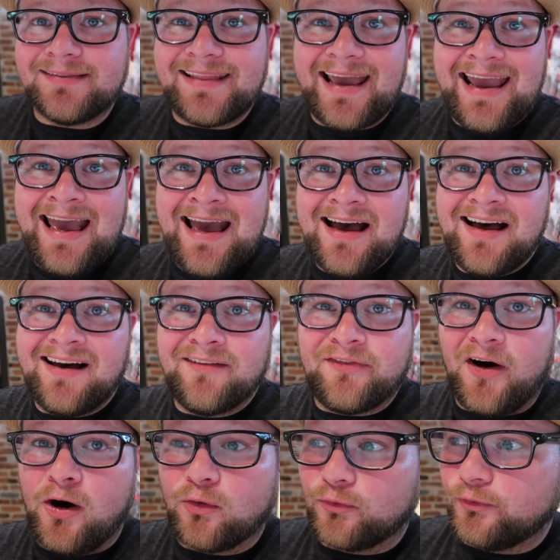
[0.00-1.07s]
They have
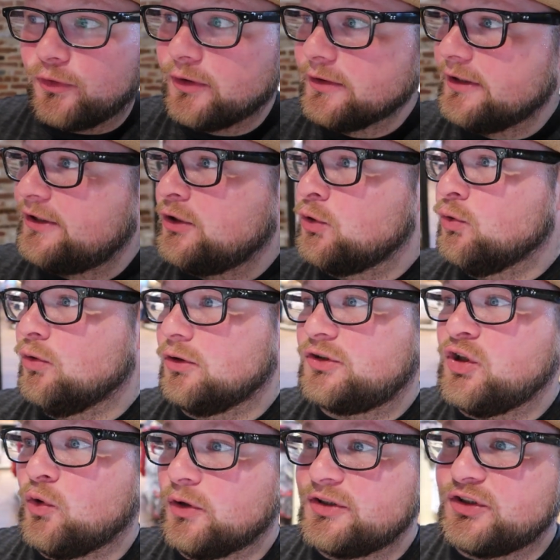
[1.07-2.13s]
a really cool
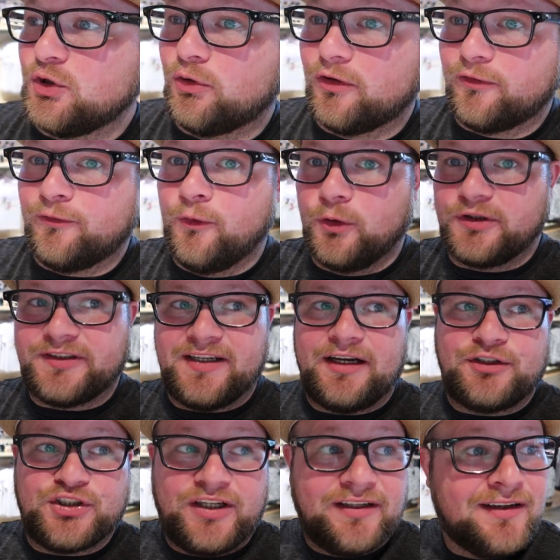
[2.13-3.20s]
Toy Story 4
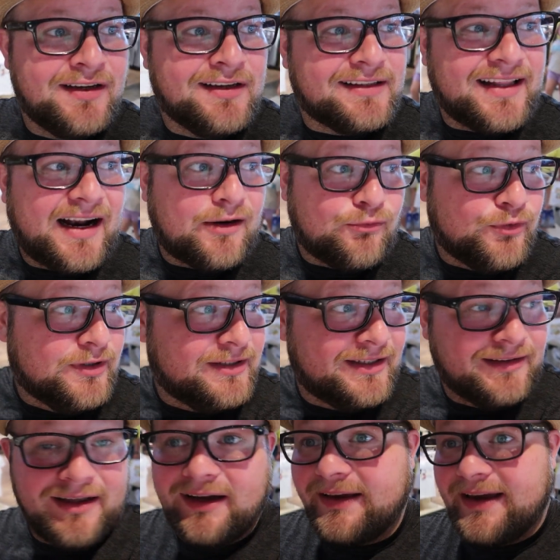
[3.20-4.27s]
section that I
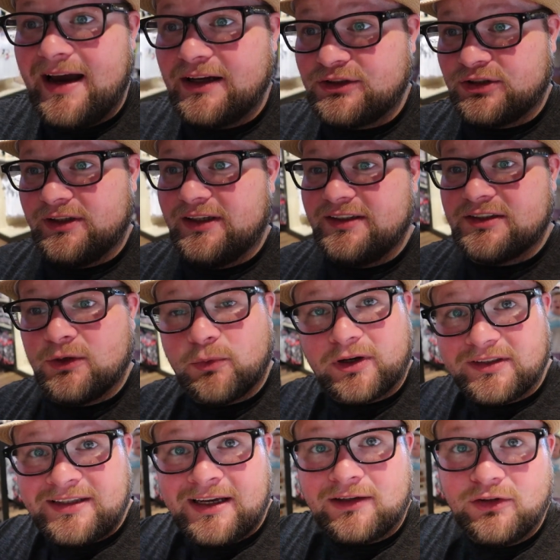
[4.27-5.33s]
really like actually. So we're
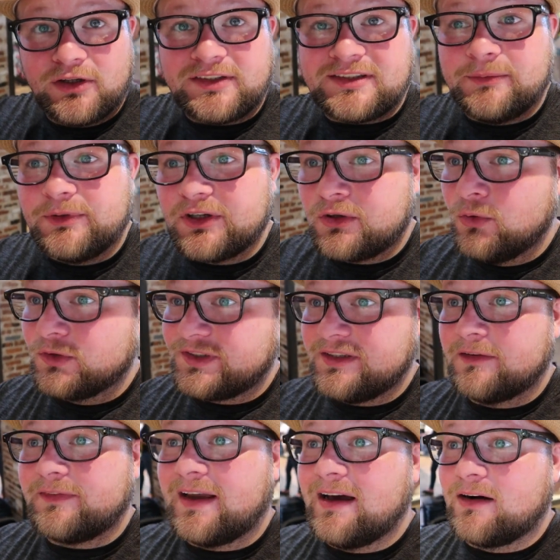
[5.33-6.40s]
gonna take a look at some of the cool
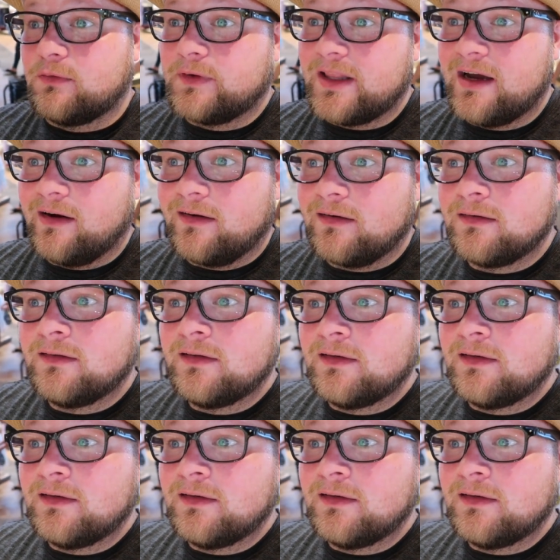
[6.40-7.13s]
stuff they got over there.